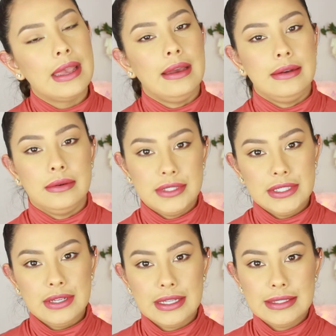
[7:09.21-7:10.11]
and I will
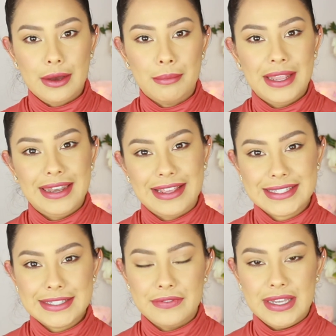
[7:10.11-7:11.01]
see you guys on my
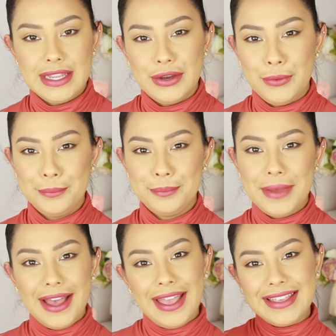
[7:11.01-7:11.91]
next video.
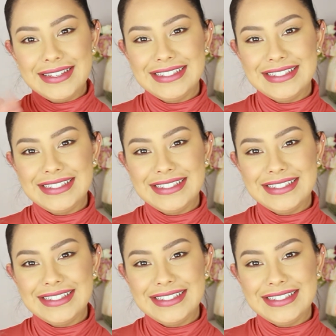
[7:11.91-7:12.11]
Bye!